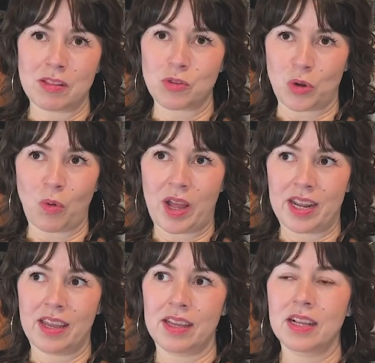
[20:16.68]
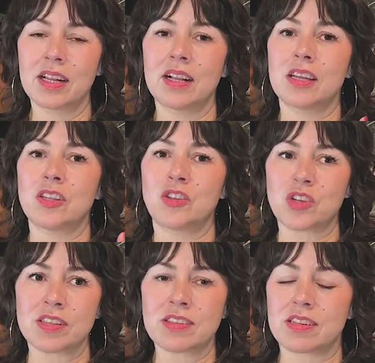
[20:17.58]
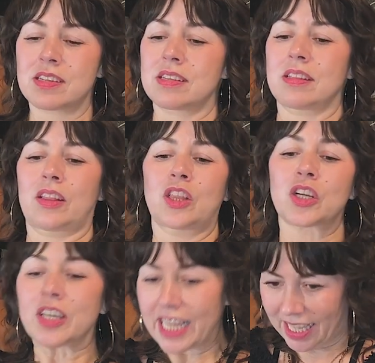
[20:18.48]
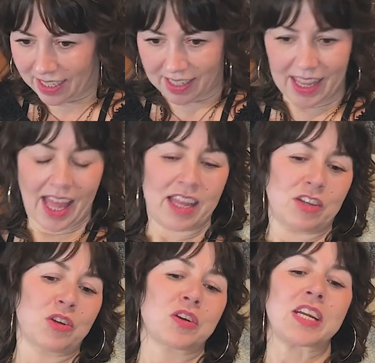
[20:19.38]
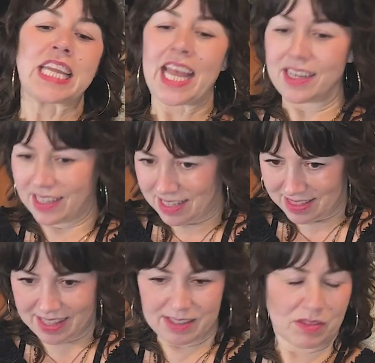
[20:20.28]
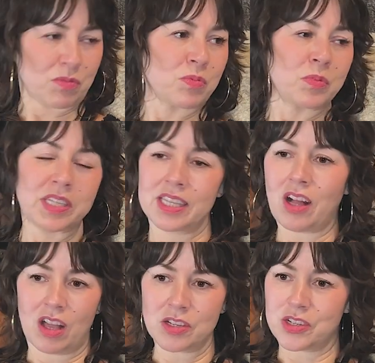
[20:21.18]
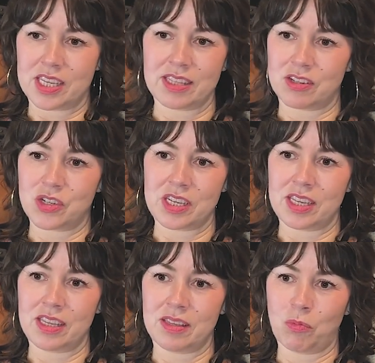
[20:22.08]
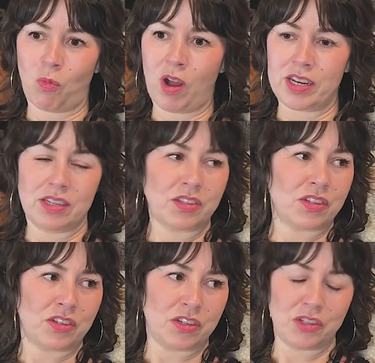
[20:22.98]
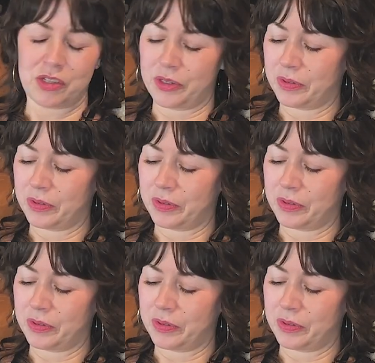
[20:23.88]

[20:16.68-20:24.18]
Sor Juana, just learning and creating, that's really all she wanted to do.